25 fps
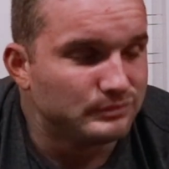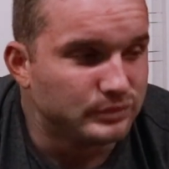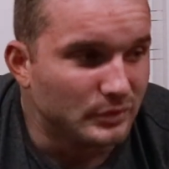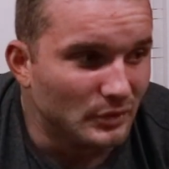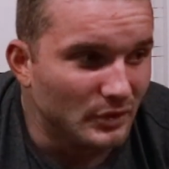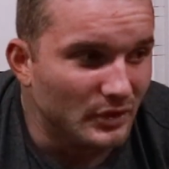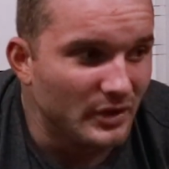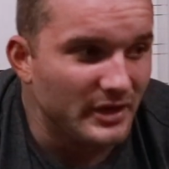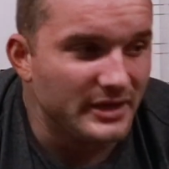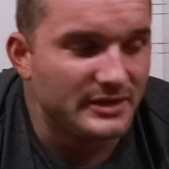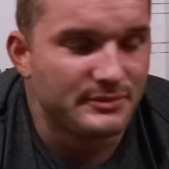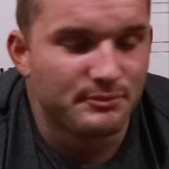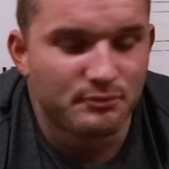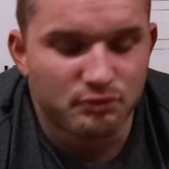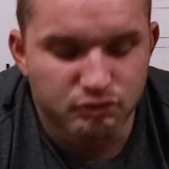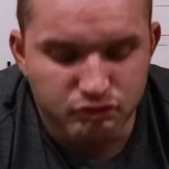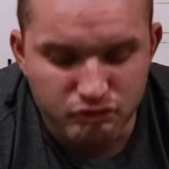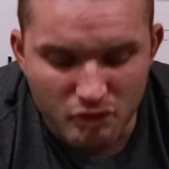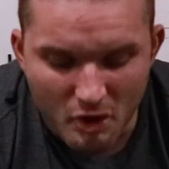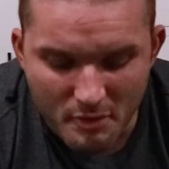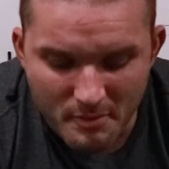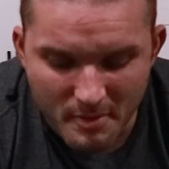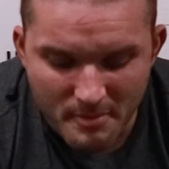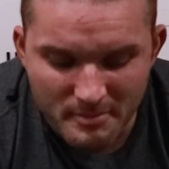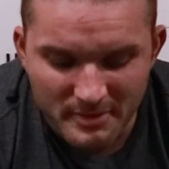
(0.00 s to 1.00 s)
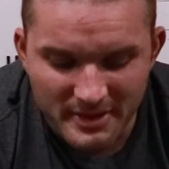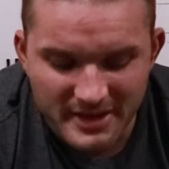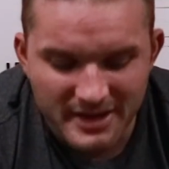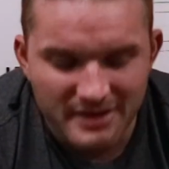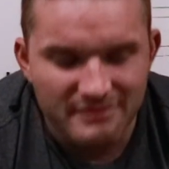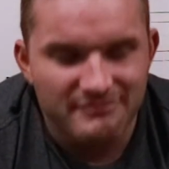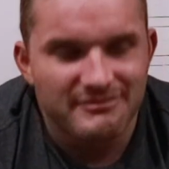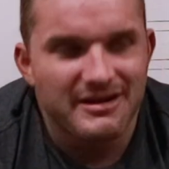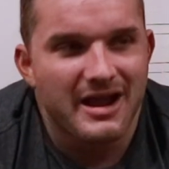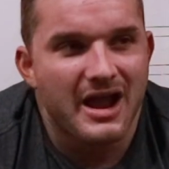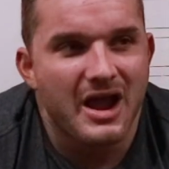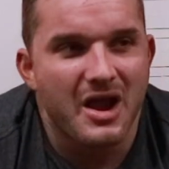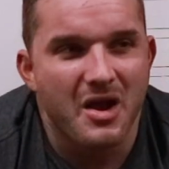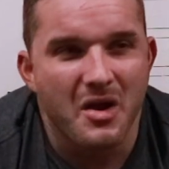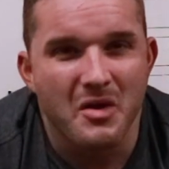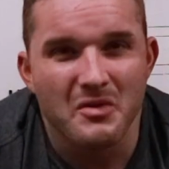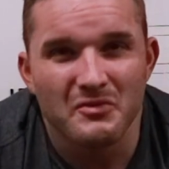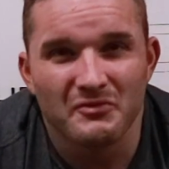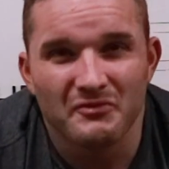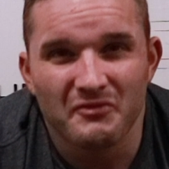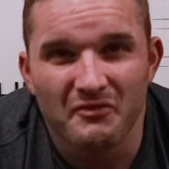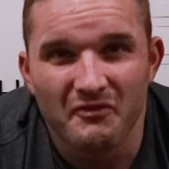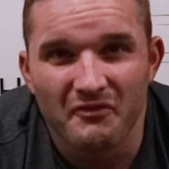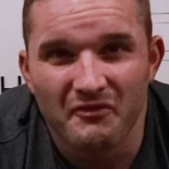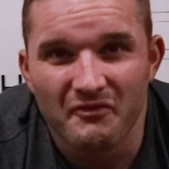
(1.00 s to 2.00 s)
is probably
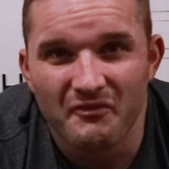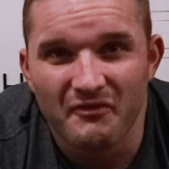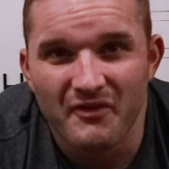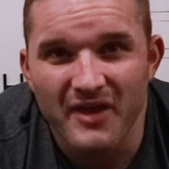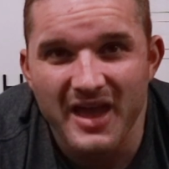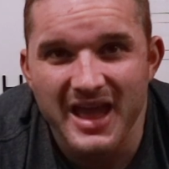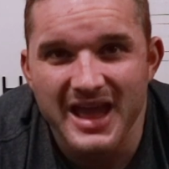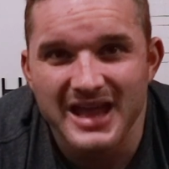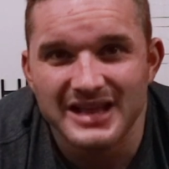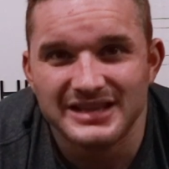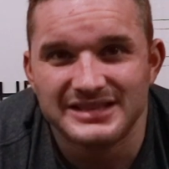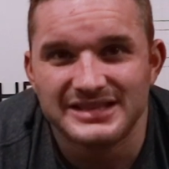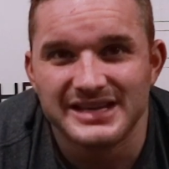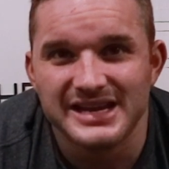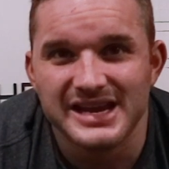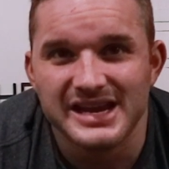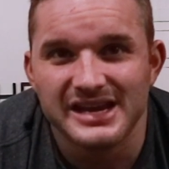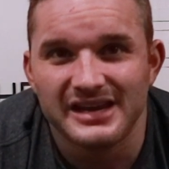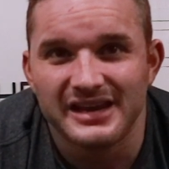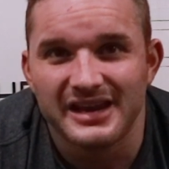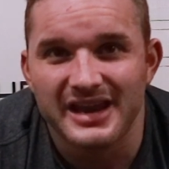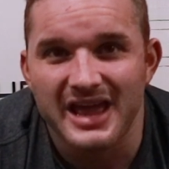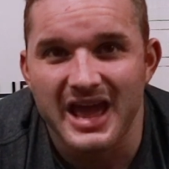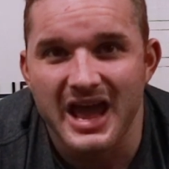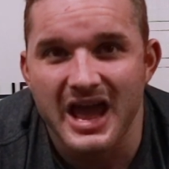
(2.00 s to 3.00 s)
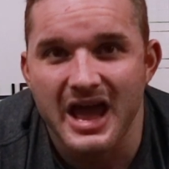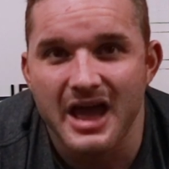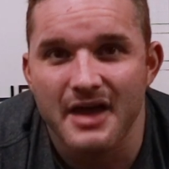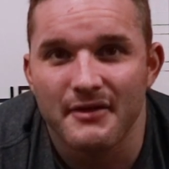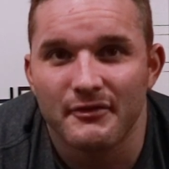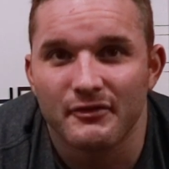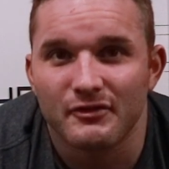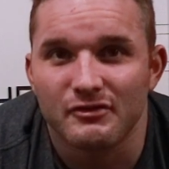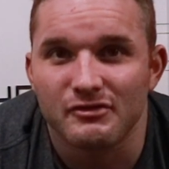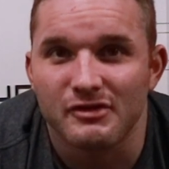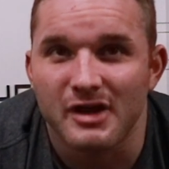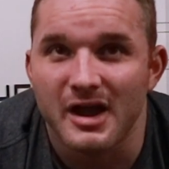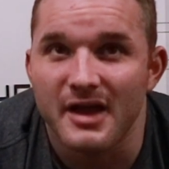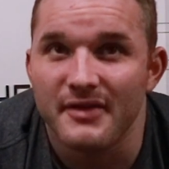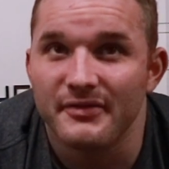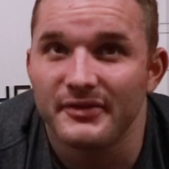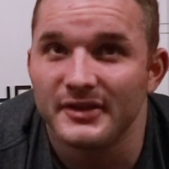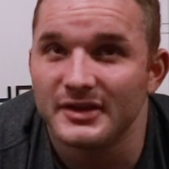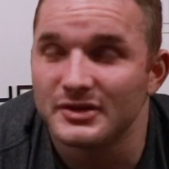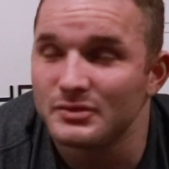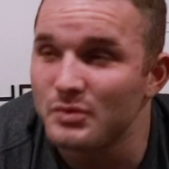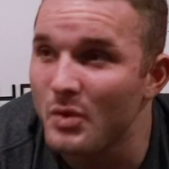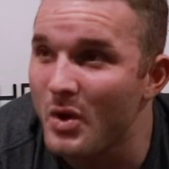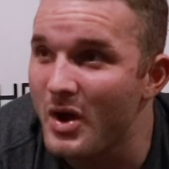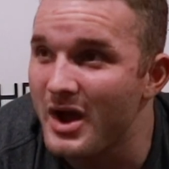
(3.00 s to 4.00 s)
around 13.5 grand
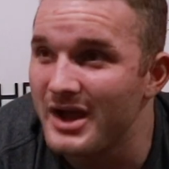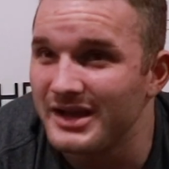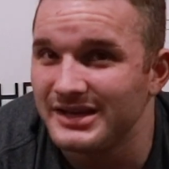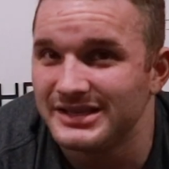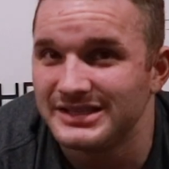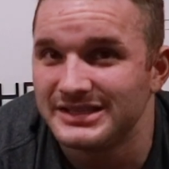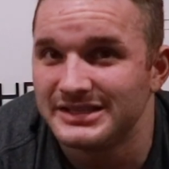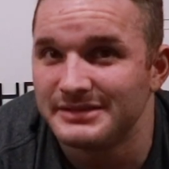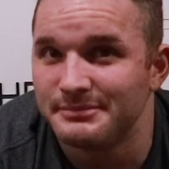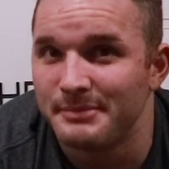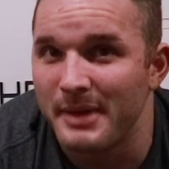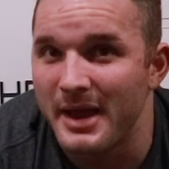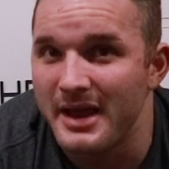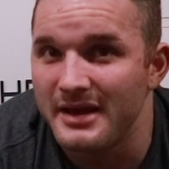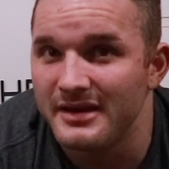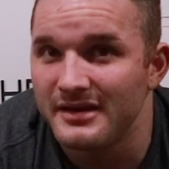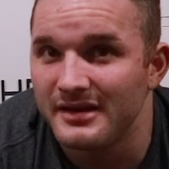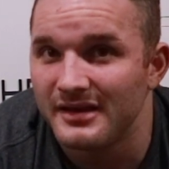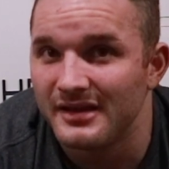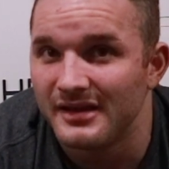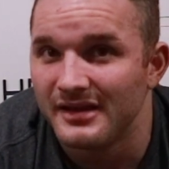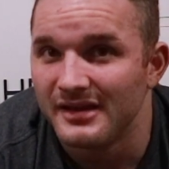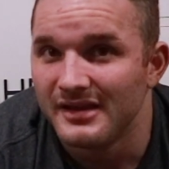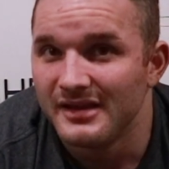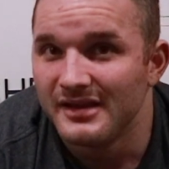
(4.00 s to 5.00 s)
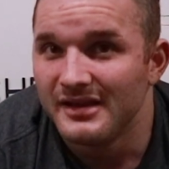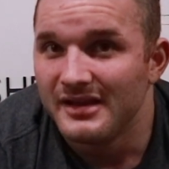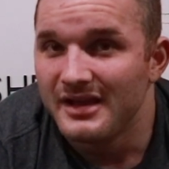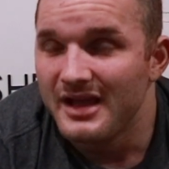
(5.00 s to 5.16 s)
is what I spent.